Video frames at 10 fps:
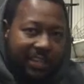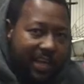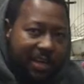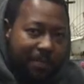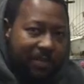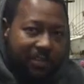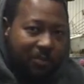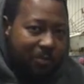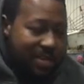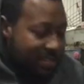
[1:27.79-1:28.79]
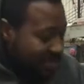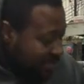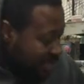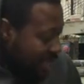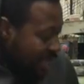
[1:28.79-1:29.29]
that up into little
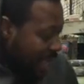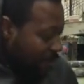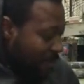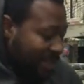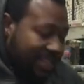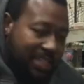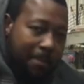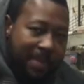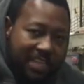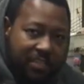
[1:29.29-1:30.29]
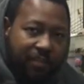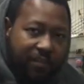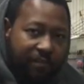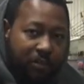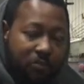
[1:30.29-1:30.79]
pieces and we make that the base of our
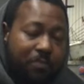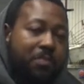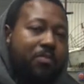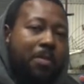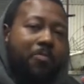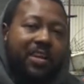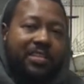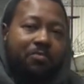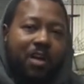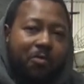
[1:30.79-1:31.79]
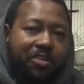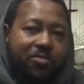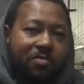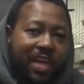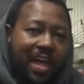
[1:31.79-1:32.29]
float. The reason why we
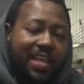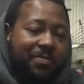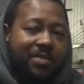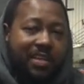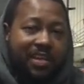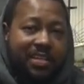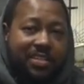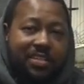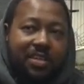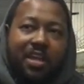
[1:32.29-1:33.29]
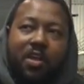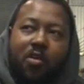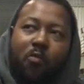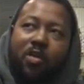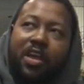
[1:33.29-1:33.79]
do that is because
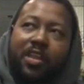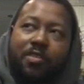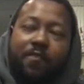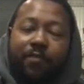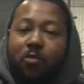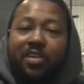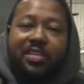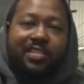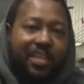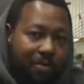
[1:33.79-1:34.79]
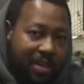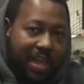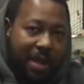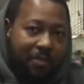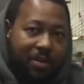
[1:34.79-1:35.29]
when the float gets seen on
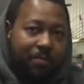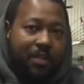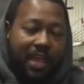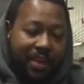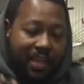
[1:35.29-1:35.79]
camera and the